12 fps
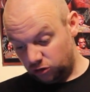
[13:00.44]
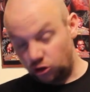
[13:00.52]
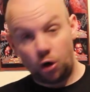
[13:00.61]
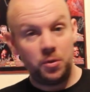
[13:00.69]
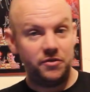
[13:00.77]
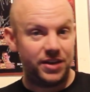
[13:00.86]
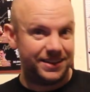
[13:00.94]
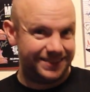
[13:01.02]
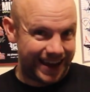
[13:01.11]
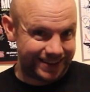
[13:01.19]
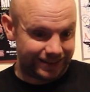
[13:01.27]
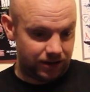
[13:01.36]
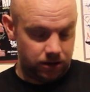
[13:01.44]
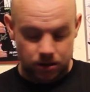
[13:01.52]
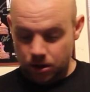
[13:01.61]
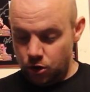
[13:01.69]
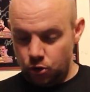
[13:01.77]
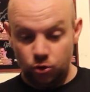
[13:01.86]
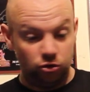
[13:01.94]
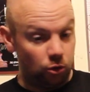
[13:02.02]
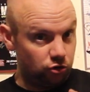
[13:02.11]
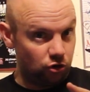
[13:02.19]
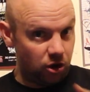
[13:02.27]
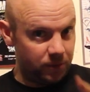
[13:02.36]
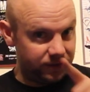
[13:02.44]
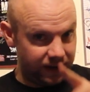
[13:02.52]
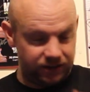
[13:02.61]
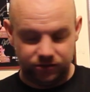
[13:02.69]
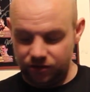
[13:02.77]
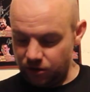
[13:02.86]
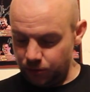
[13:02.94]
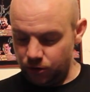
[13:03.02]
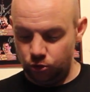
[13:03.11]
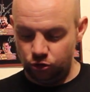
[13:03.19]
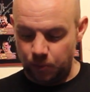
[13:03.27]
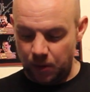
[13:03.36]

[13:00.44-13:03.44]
and Tommy Vendetta, who is also coming to ICW Notes